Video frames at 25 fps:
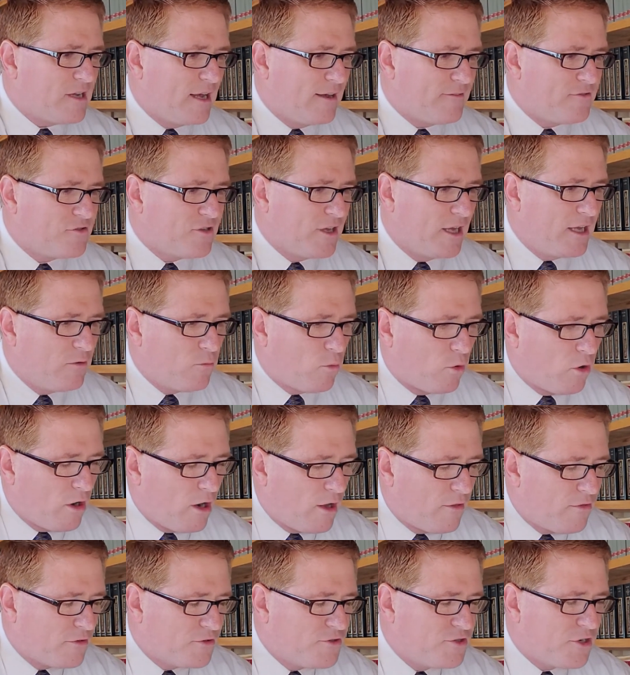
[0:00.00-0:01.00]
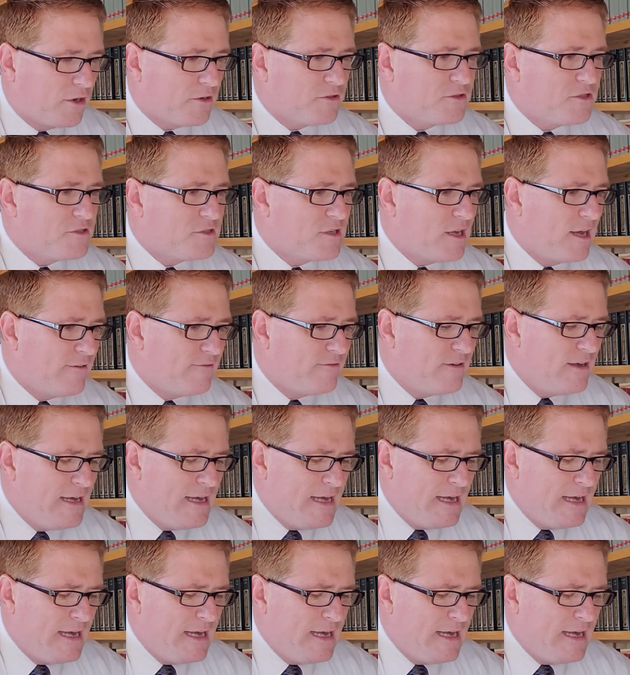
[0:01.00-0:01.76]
I've seen where other churches have